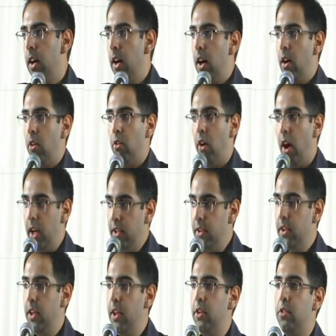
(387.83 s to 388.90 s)
right
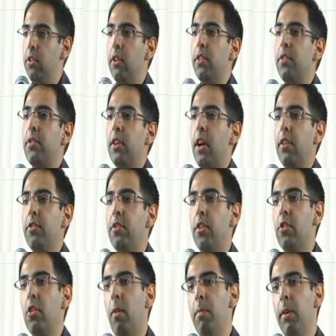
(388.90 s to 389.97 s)
to discuss the
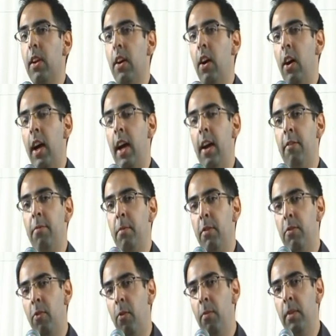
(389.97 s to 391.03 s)
topic, I have
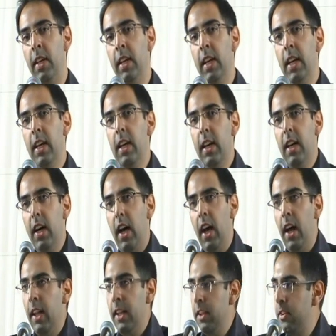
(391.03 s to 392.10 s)
before me
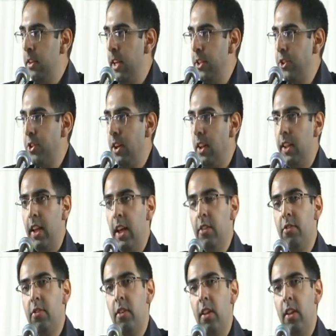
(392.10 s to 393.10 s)
an international guest,